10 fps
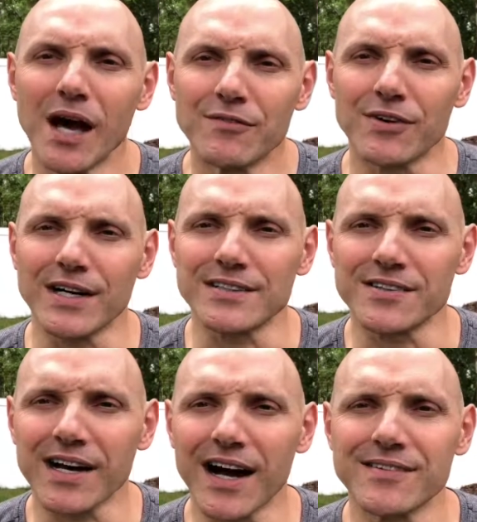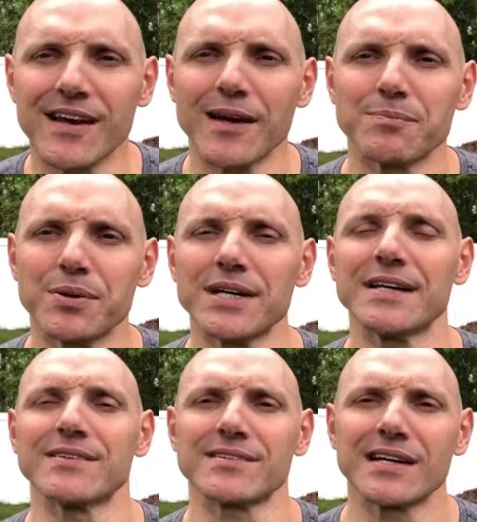If you like this content,
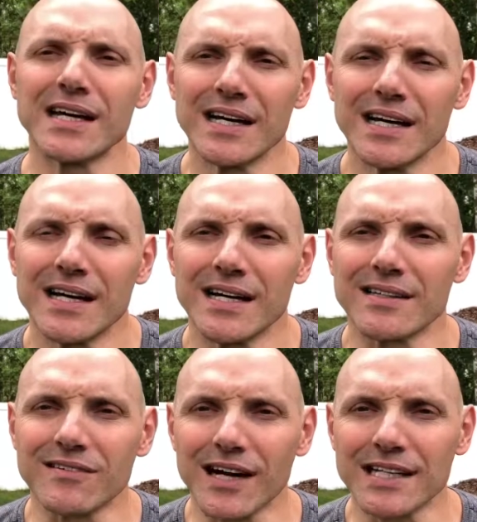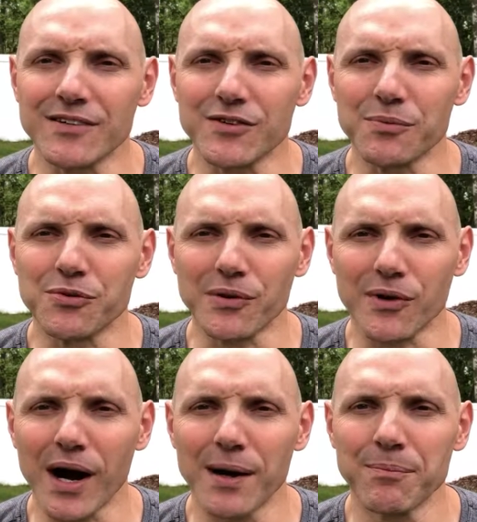please hit the like and
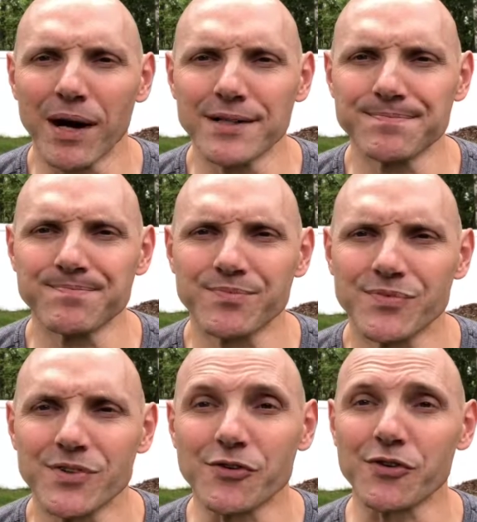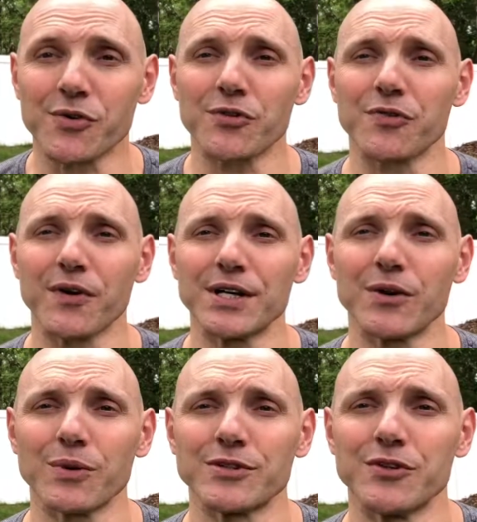subscribe button. This is Chris Foligno
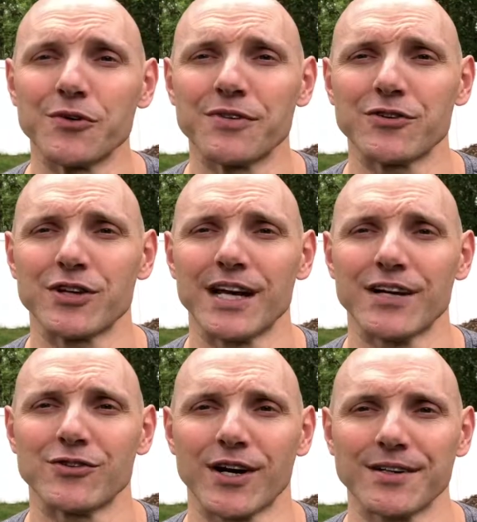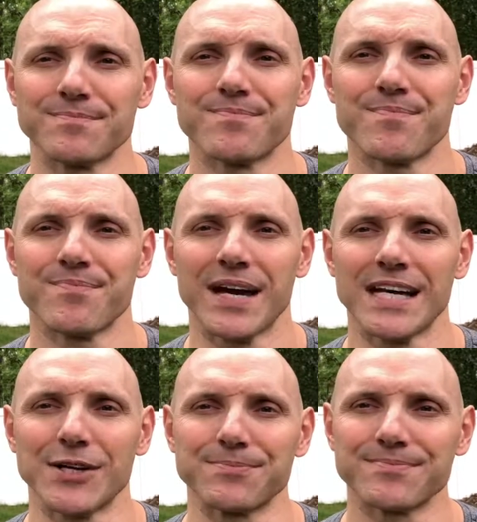with New Vision Asia. Thank you.